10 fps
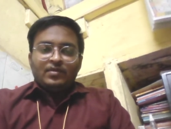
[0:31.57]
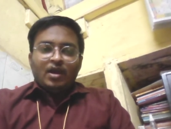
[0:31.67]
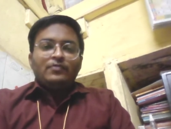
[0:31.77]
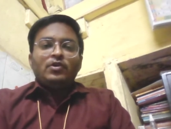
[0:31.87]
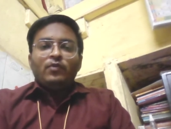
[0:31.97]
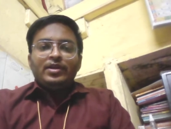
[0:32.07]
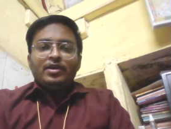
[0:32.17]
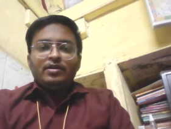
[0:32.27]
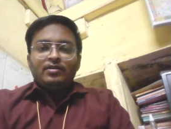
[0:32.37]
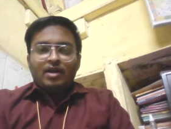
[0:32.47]
After one
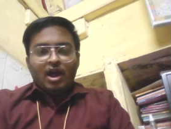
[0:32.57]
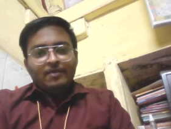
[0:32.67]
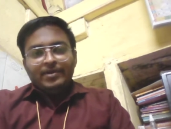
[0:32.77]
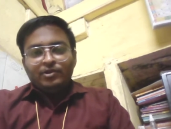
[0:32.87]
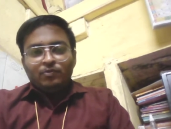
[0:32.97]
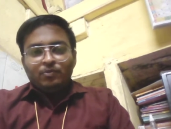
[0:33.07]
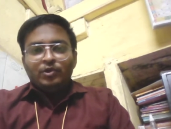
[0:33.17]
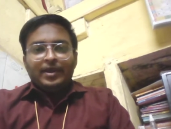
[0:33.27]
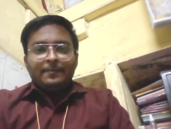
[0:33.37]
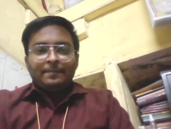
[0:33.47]
year, I have been to
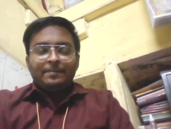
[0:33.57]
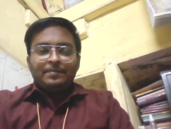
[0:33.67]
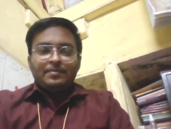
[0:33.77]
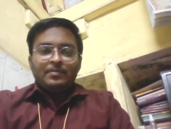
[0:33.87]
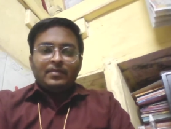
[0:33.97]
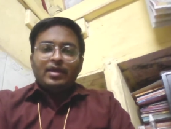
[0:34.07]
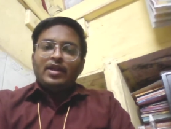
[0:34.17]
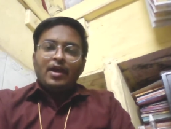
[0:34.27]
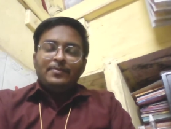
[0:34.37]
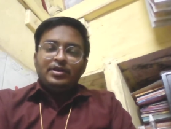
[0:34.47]
Pune and
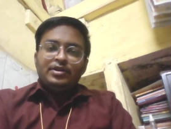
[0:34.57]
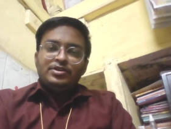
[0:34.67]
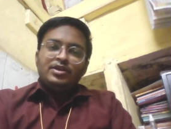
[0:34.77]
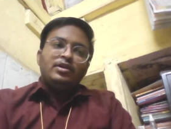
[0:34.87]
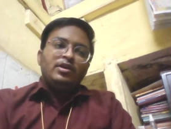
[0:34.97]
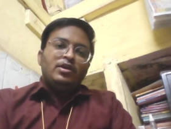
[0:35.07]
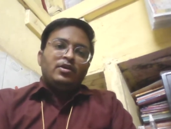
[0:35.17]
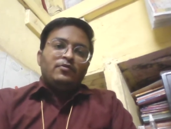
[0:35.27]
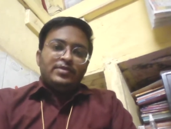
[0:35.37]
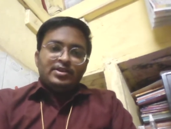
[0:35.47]
I have been teaching
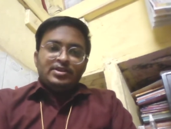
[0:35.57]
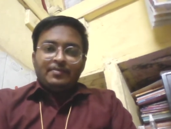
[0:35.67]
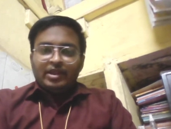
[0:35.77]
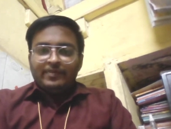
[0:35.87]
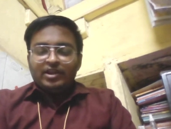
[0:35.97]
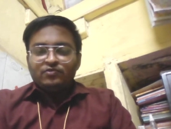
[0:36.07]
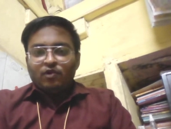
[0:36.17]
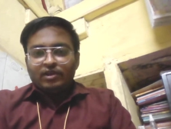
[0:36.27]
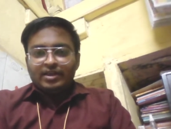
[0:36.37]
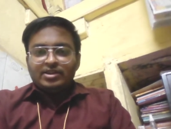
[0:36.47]
Physics and Mathematics for
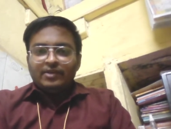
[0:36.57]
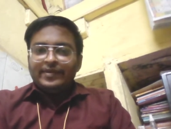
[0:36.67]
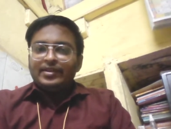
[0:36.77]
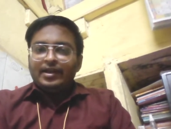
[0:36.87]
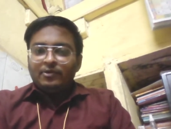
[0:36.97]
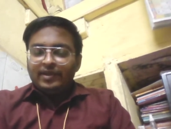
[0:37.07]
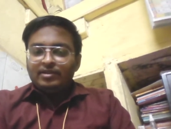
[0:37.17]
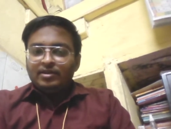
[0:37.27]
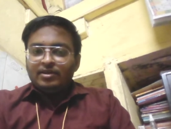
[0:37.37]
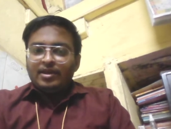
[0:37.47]
class eleventh and
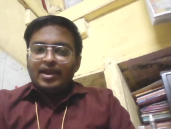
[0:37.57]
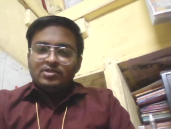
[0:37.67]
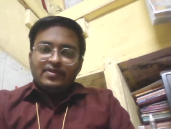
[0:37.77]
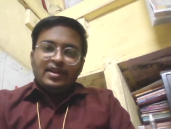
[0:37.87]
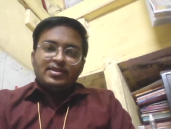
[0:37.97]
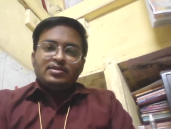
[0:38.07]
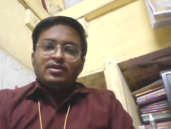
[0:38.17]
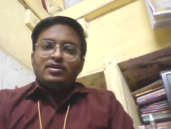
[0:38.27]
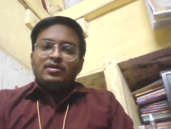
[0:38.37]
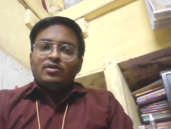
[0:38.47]
twelfth as well as
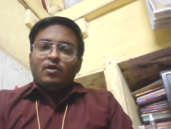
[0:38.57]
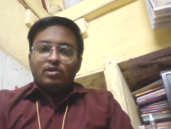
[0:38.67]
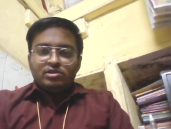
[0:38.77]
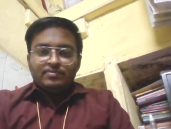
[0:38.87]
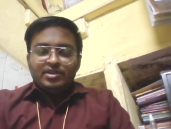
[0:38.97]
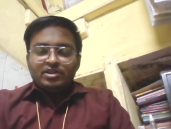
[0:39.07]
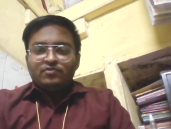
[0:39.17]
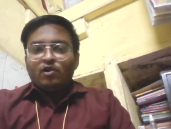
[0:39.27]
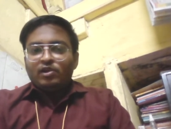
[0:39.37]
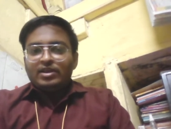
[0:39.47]
all subjects
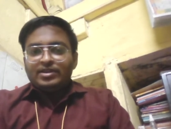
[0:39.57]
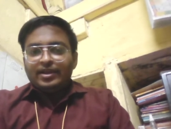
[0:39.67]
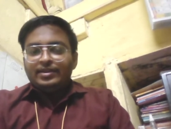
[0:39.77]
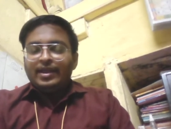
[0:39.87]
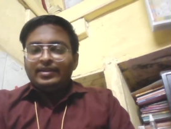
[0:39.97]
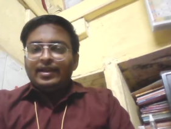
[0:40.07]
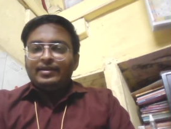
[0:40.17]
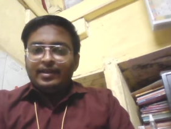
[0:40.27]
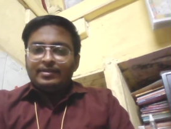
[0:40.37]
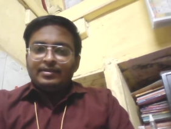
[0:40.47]
for class eight, ninth and
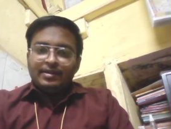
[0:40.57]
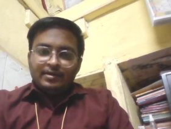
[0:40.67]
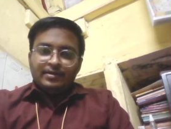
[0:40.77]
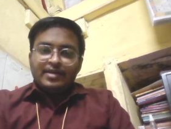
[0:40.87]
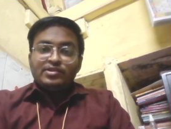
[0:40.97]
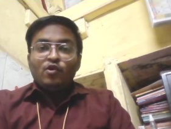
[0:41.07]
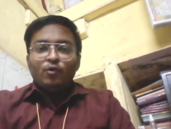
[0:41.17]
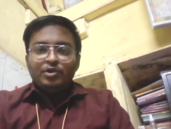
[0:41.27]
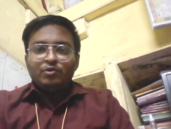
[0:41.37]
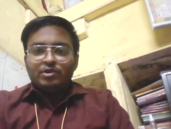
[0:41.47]
tenth there as a
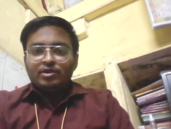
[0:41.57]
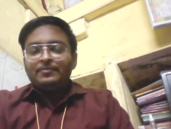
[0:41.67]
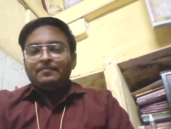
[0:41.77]
home tutor